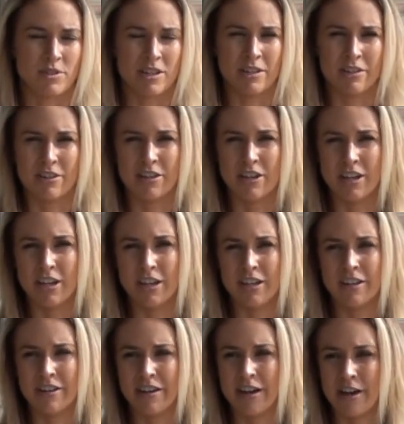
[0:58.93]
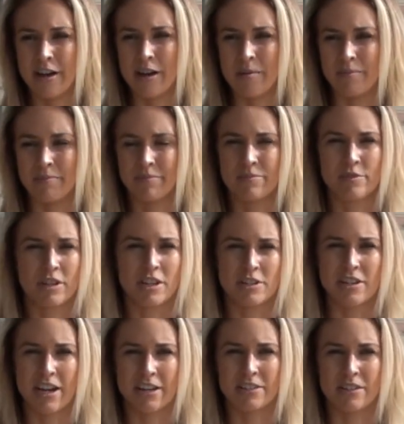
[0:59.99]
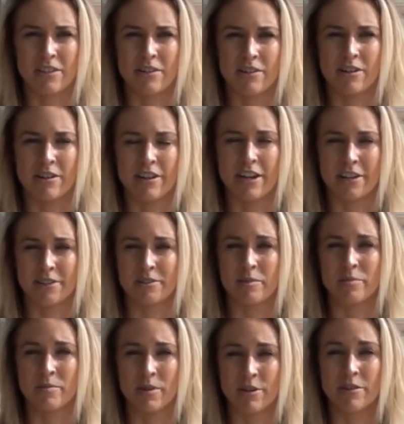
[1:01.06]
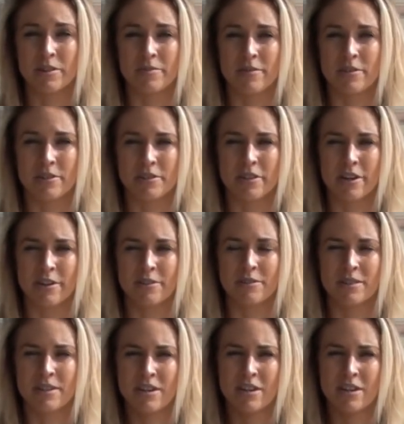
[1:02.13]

Gene Good, Tricky Jackson, they're all excellent promoters for their shows.